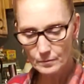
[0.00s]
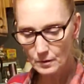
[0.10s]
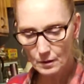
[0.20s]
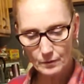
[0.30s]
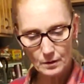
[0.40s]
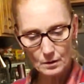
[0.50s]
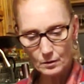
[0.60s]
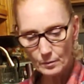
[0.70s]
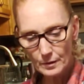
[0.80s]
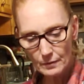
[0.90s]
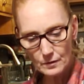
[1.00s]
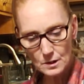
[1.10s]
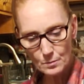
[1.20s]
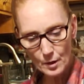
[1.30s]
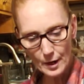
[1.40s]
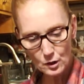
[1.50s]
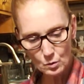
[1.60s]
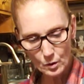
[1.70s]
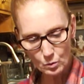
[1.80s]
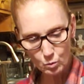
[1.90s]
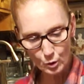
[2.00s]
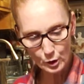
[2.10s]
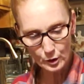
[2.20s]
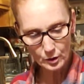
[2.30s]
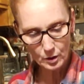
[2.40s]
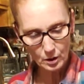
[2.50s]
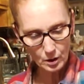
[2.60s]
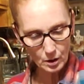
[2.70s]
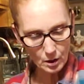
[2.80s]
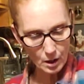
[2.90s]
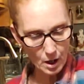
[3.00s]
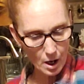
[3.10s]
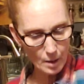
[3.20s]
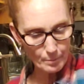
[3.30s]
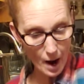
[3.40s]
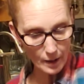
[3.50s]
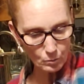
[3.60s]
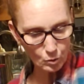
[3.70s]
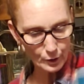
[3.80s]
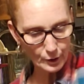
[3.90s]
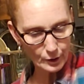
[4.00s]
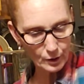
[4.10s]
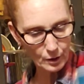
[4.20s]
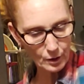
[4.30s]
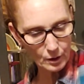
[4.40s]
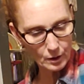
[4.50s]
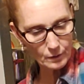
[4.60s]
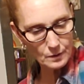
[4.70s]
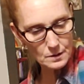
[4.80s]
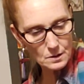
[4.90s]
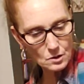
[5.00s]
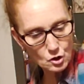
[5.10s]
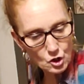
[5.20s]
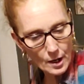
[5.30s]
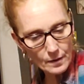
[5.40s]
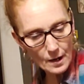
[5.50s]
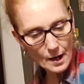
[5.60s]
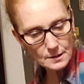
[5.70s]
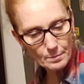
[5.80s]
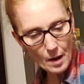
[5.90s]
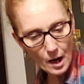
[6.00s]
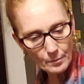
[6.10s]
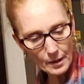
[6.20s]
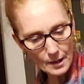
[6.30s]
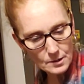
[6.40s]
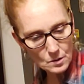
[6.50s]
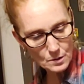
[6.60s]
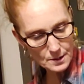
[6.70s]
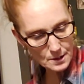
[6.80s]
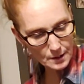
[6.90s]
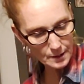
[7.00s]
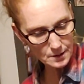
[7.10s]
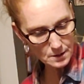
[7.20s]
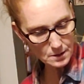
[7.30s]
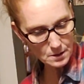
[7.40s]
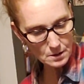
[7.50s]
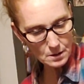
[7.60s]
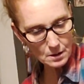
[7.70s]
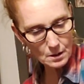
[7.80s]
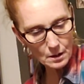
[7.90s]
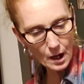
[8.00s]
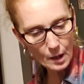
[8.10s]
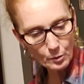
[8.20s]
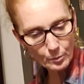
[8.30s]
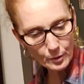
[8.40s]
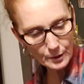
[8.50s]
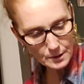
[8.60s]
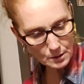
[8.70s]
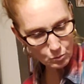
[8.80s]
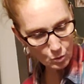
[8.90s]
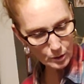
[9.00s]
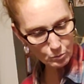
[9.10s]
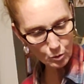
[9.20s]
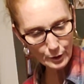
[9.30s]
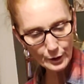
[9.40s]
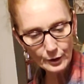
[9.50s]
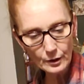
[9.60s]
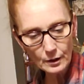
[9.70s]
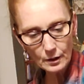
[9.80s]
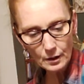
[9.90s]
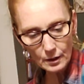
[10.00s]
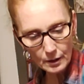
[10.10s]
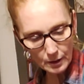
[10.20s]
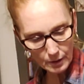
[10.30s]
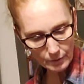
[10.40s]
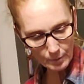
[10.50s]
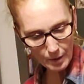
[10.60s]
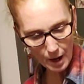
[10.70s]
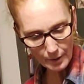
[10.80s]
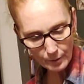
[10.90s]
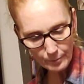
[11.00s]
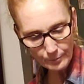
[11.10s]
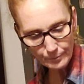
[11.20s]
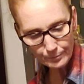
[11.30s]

Give it a little bit of a spray. You want to water bottom water. This is a tray that has a bottom that has no slits. I will put some warm water in the bottom.